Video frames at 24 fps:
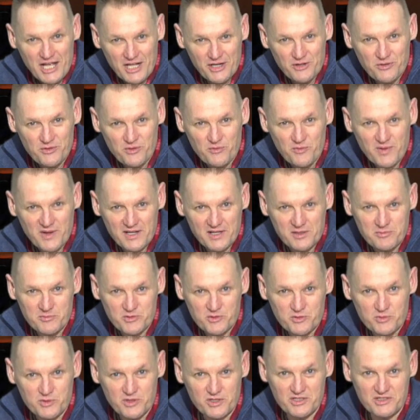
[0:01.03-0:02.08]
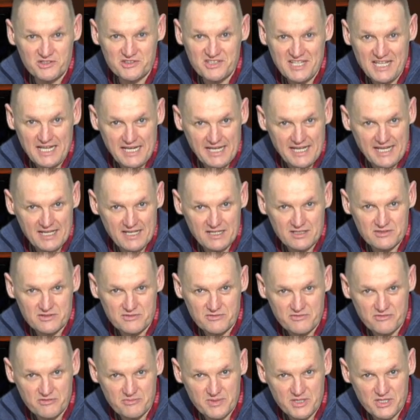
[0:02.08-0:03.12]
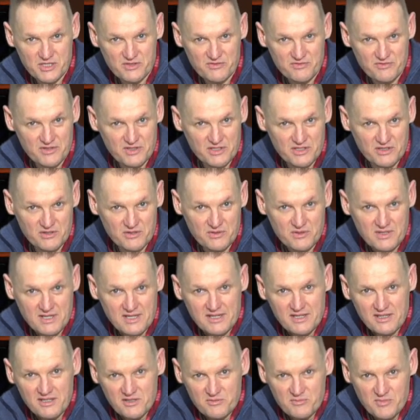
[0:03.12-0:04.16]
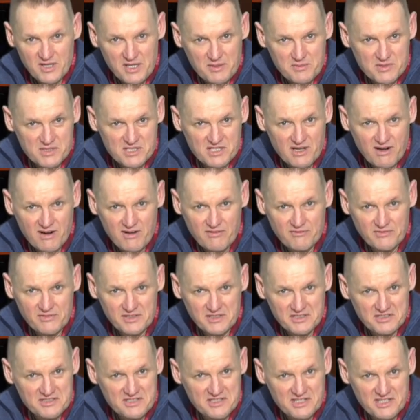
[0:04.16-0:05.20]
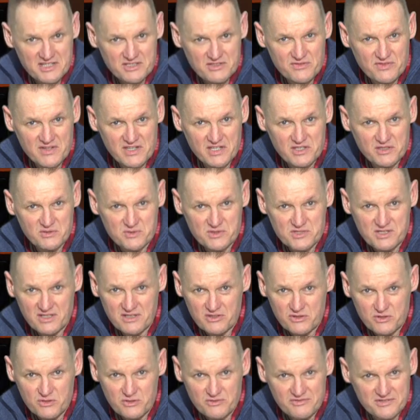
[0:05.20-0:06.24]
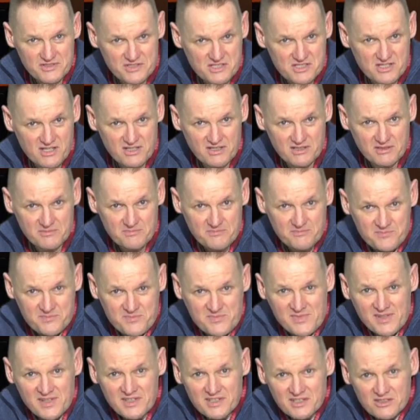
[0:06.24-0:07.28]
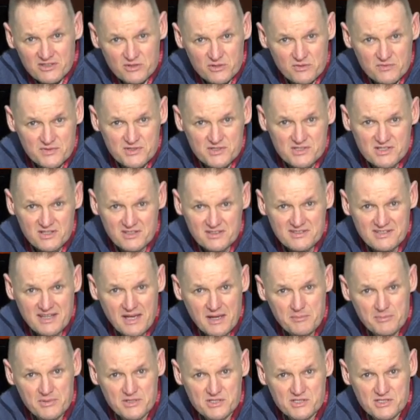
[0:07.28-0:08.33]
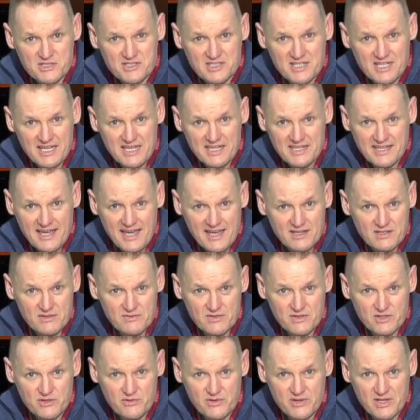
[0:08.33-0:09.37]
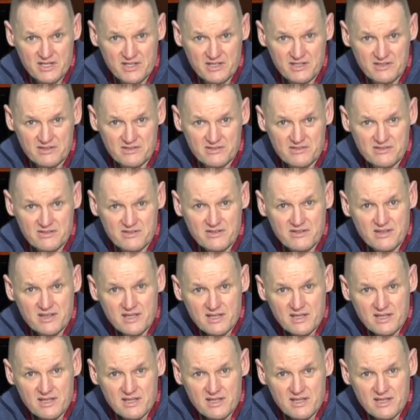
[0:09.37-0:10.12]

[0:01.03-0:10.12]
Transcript: Hello and welcome to another telehealth information video. My name is Garvin and today's video is on Duphaston. Duphaston tablets contain the active ingredient